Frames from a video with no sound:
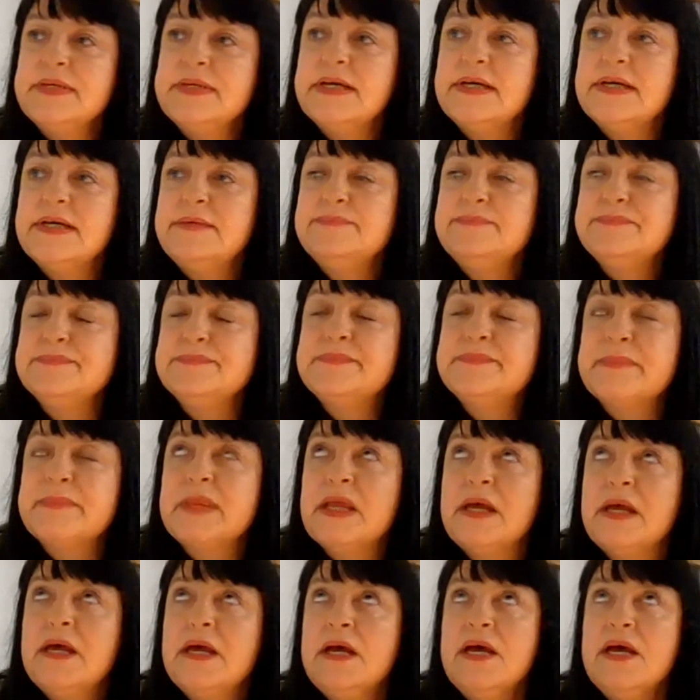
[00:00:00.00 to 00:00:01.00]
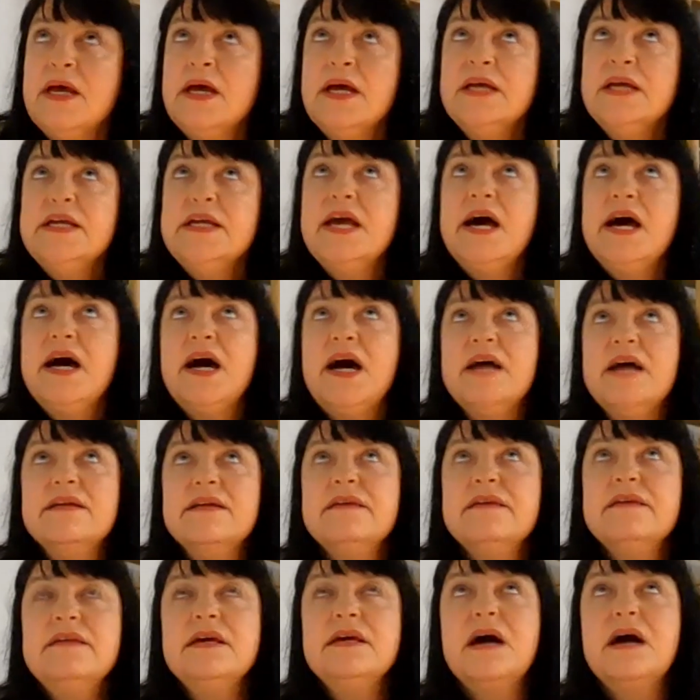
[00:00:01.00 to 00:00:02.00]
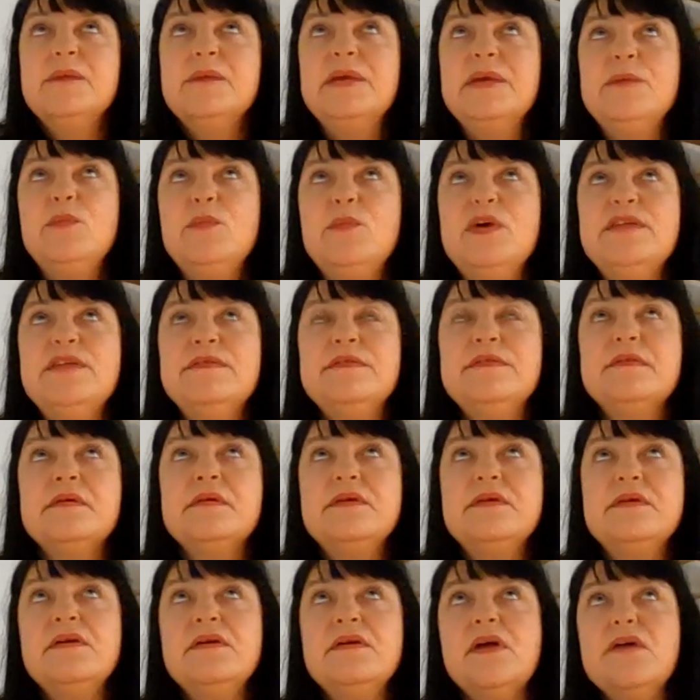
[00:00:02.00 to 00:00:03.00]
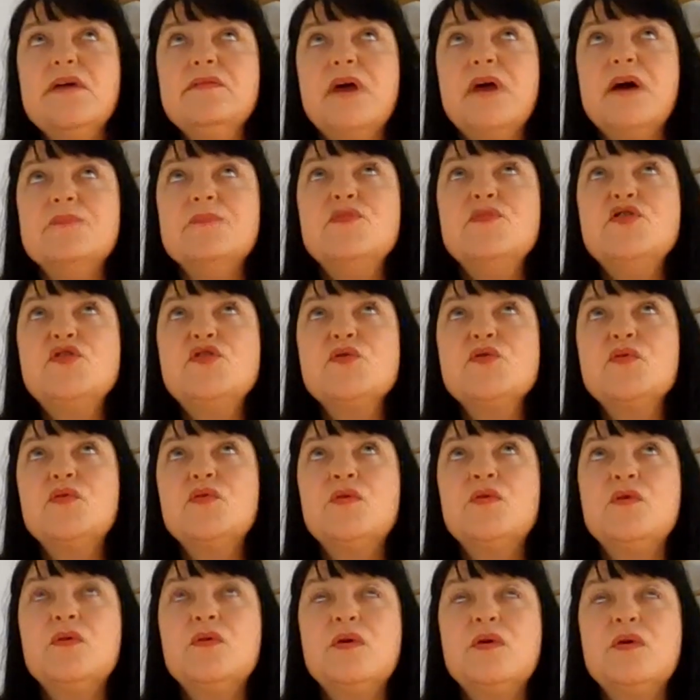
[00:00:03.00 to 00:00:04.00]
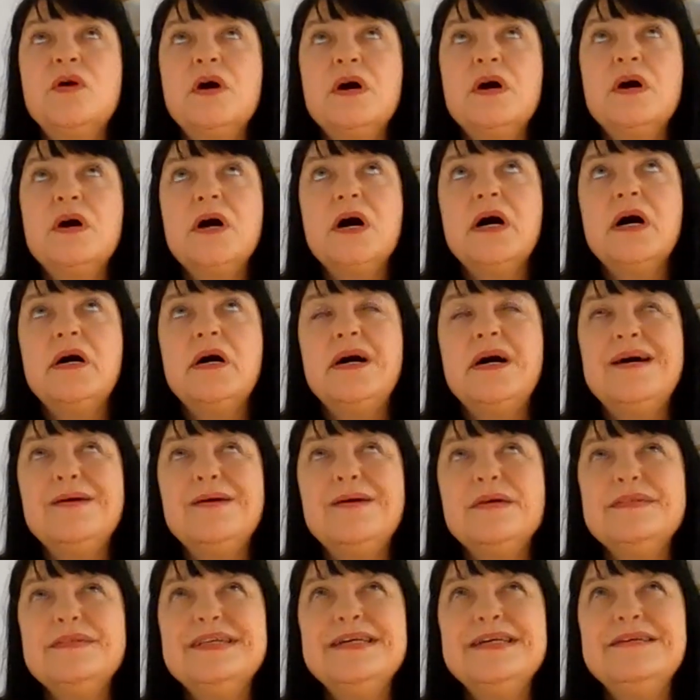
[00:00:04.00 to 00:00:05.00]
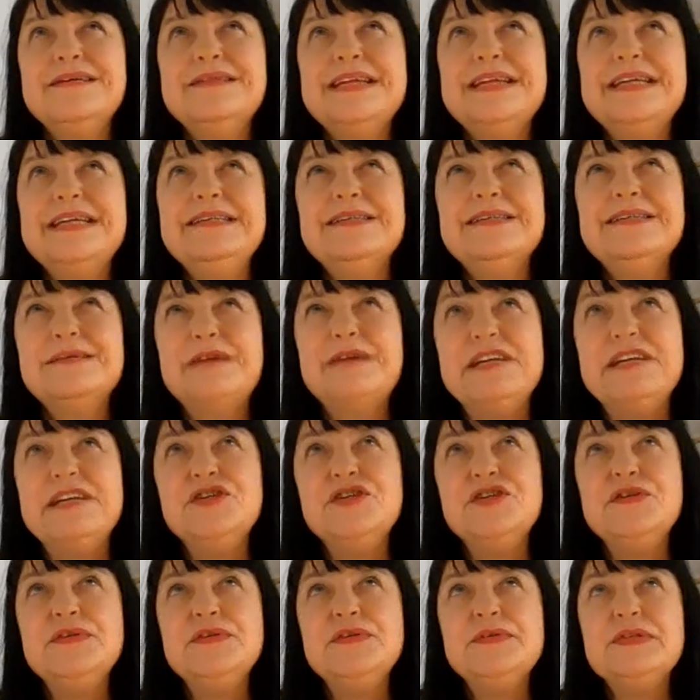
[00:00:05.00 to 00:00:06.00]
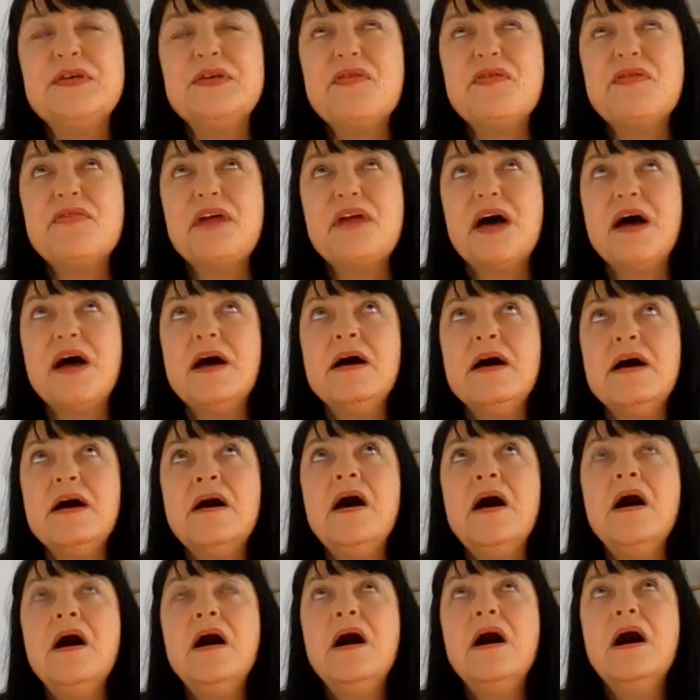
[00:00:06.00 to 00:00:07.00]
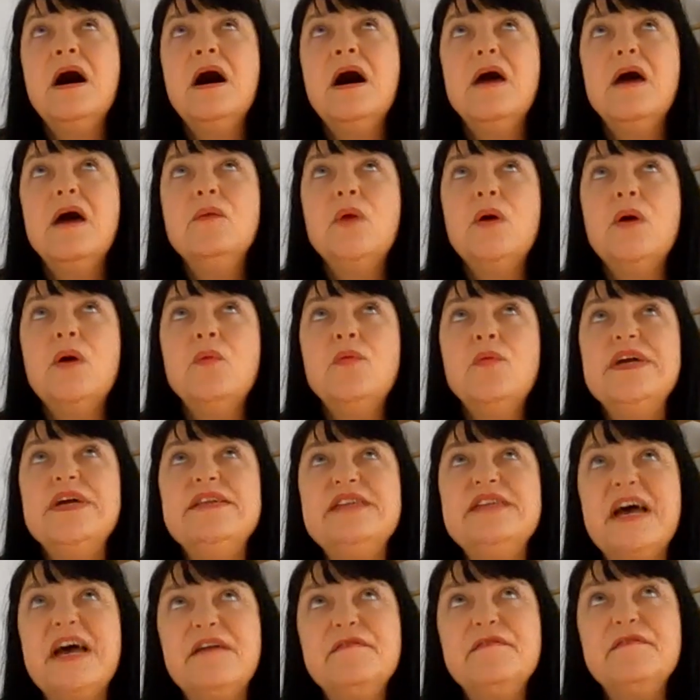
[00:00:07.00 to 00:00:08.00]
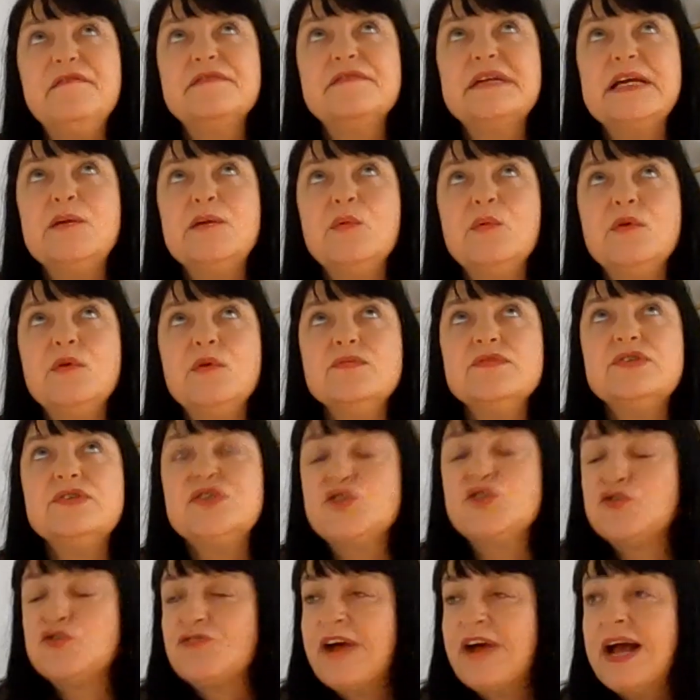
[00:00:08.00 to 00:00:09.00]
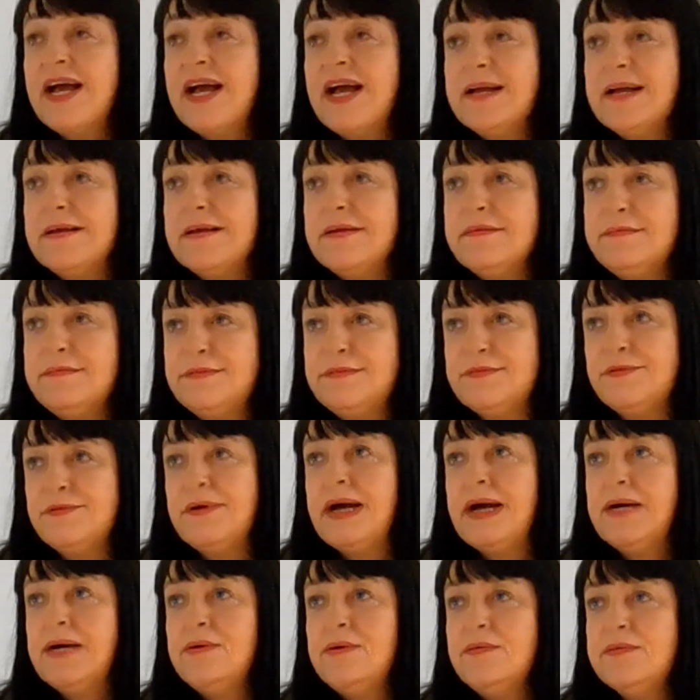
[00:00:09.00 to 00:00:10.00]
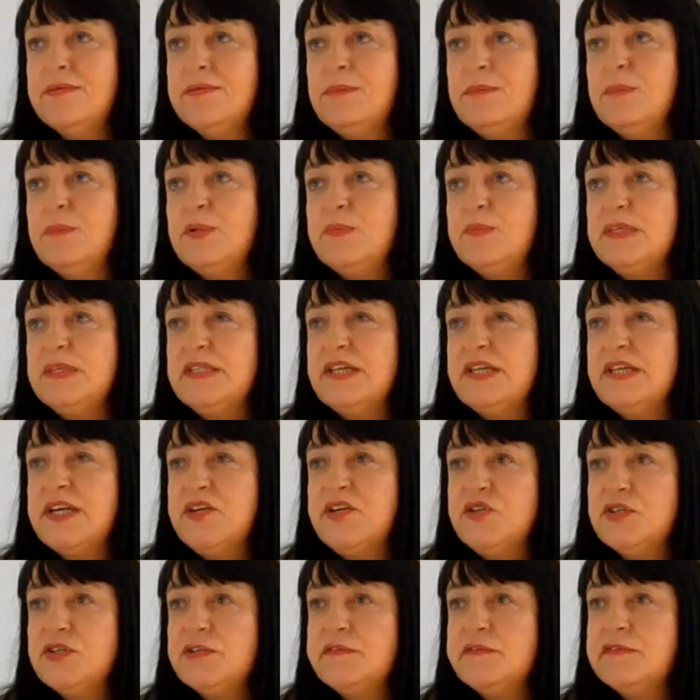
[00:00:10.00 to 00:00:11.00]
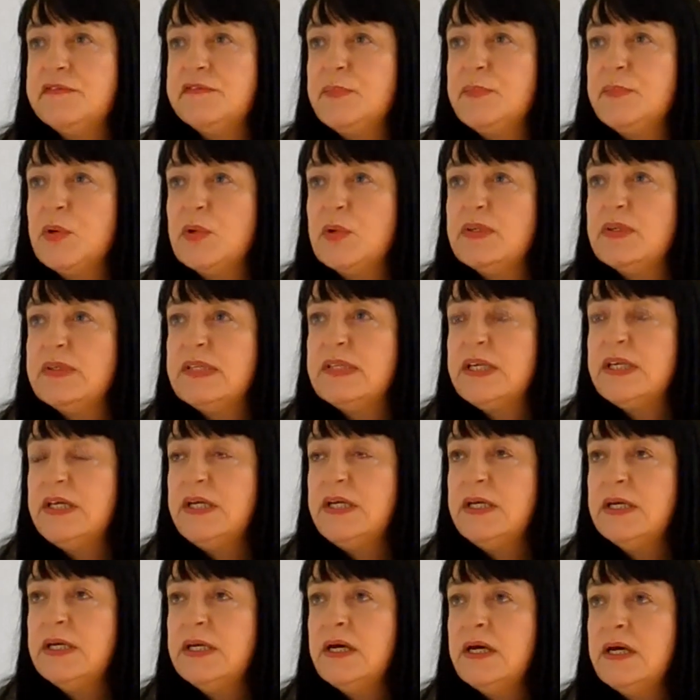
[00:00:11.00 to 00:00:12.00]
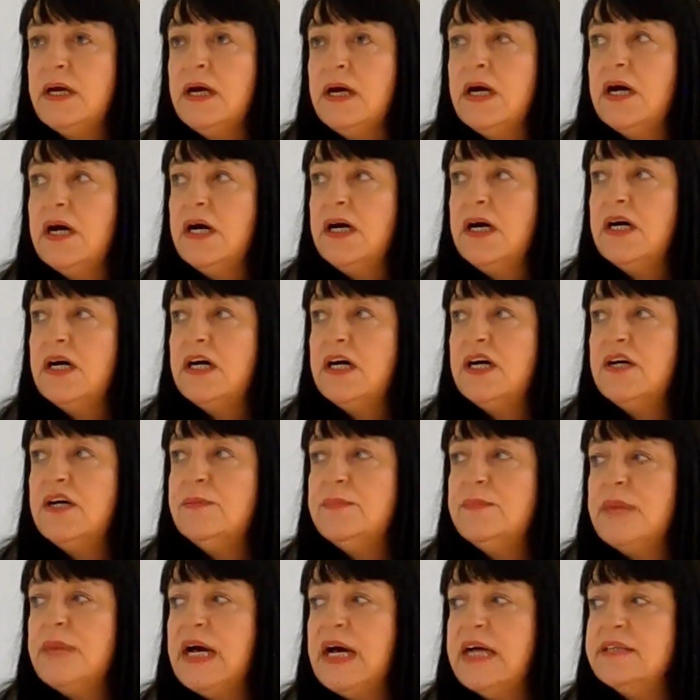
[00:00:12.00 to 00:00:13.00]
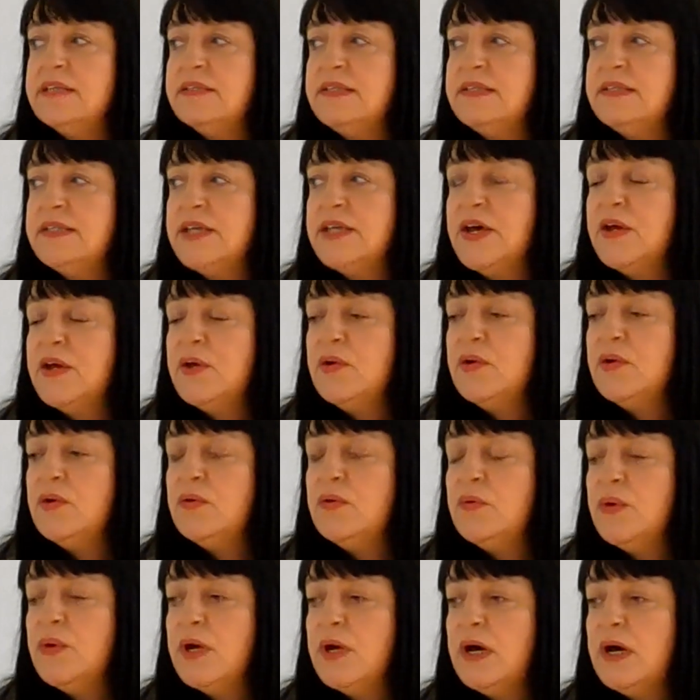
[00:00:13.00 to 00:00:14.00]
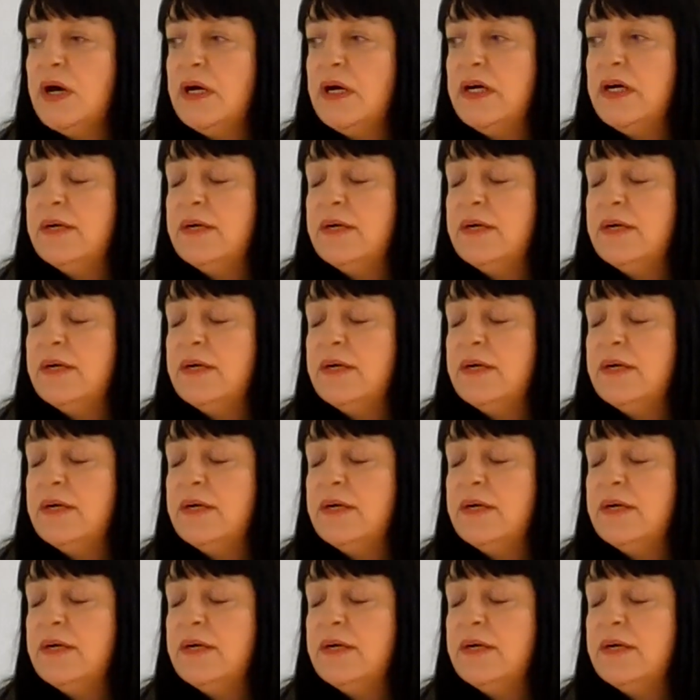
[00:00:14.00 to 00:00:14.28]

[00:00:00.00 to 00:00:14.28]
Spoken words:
Yeah, and I think, I mean, with, you know, I'm sure these are issues that we definitely want to track throughout the implementation of the policy. And so